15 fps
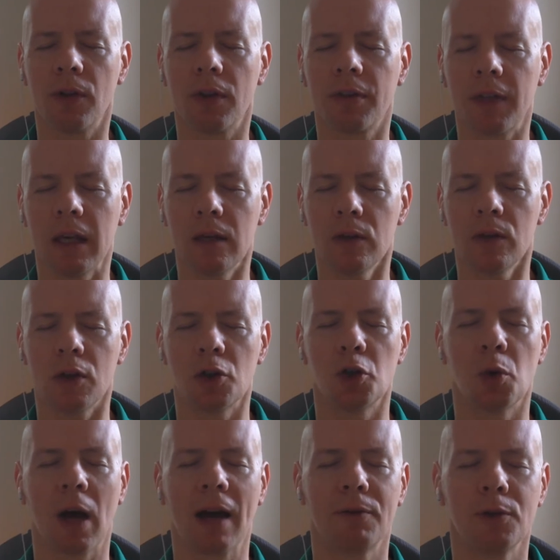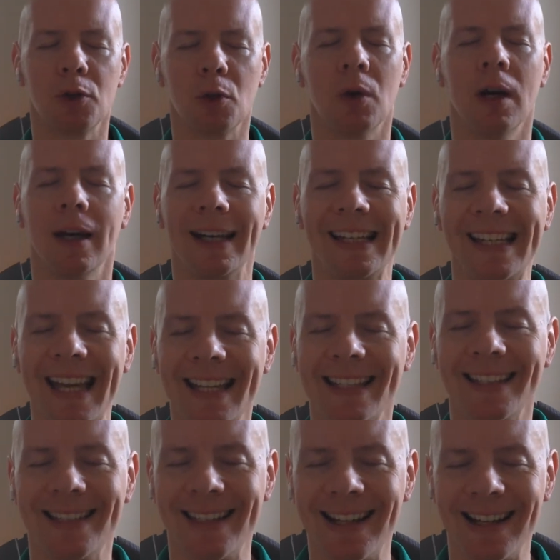the things that you have to get
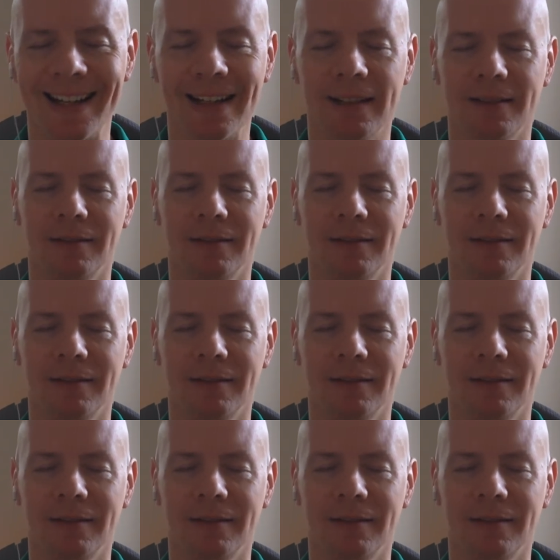done.